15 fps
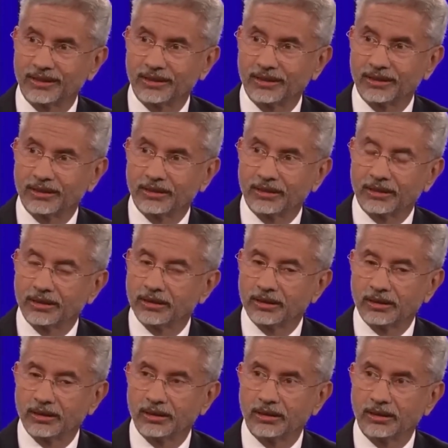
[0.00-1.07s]
its imports a
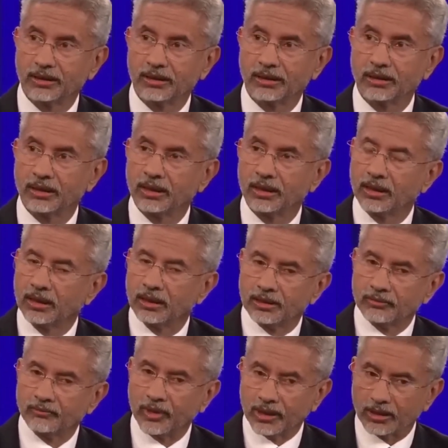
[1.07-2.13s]
lot and dramatically
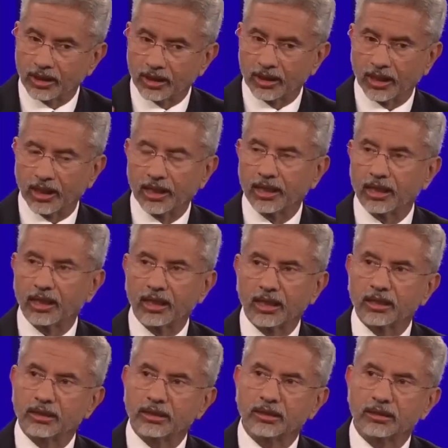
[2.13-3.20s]
since the war started. You
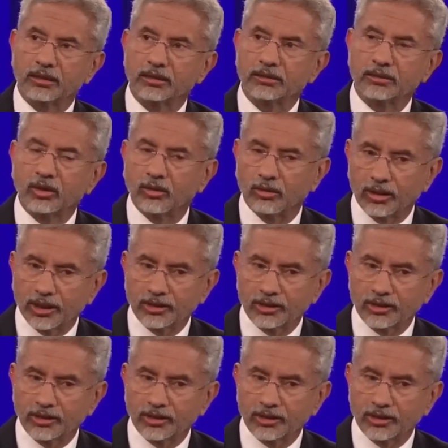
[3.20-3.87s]
multiplied yours.